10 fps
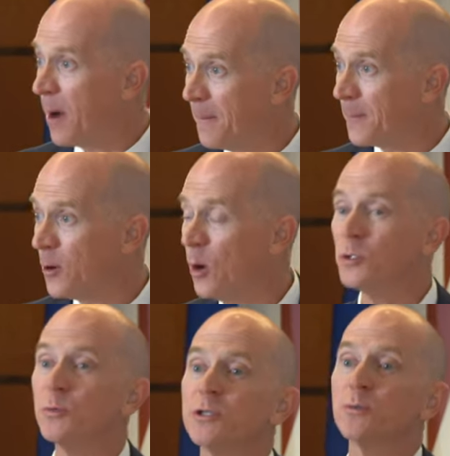
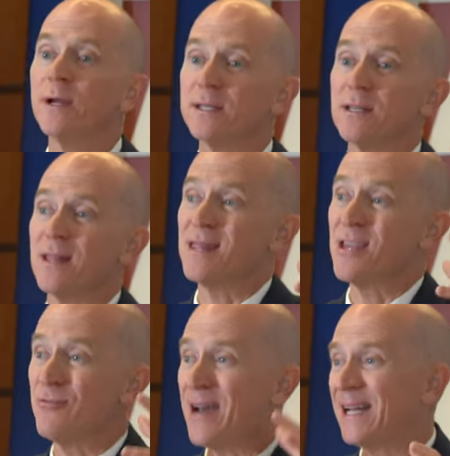approach which
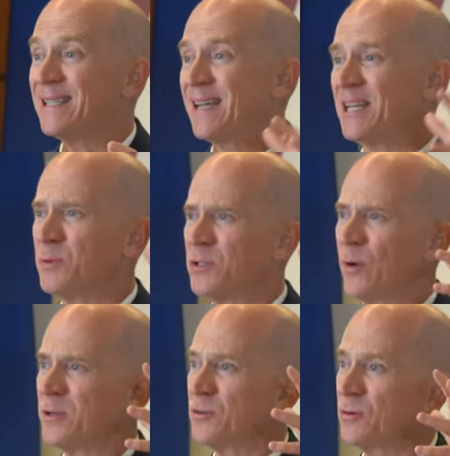the United States was
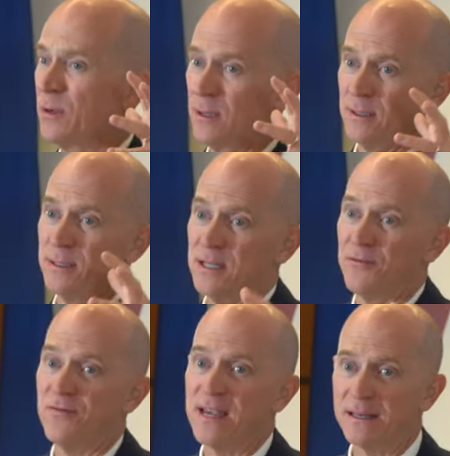going to
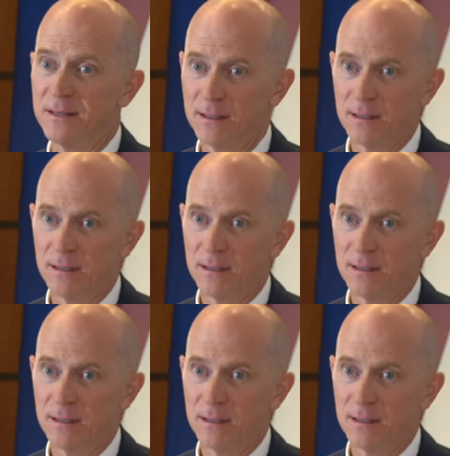defeat